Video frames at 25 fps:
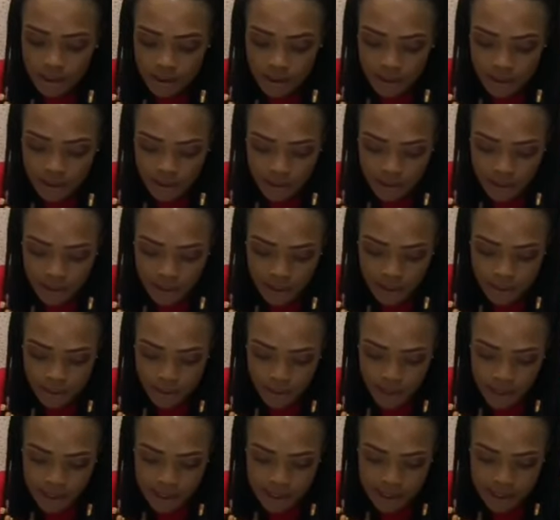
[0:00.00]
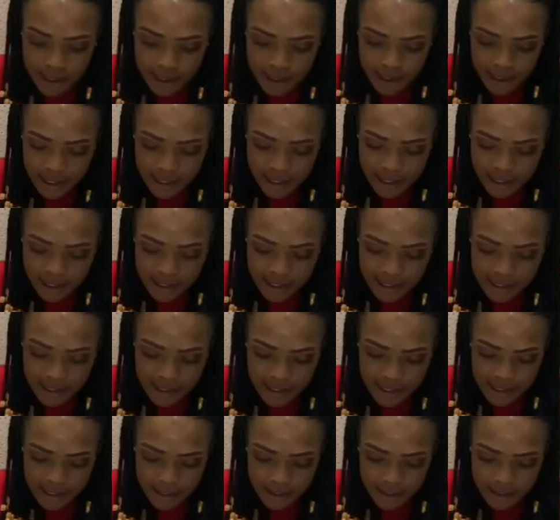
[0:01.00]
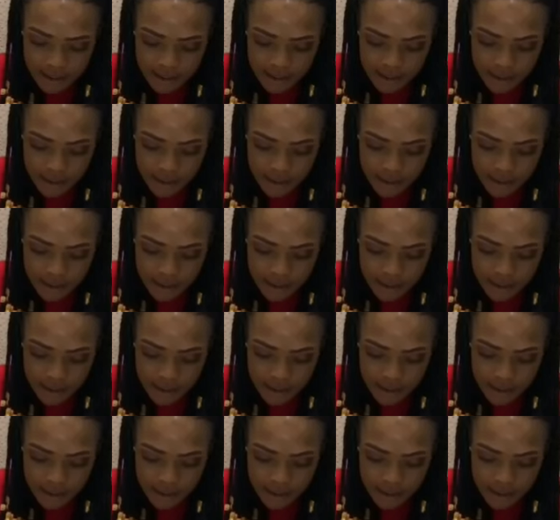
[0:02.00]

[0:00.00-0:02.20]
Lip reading: So the bracelet, like I said,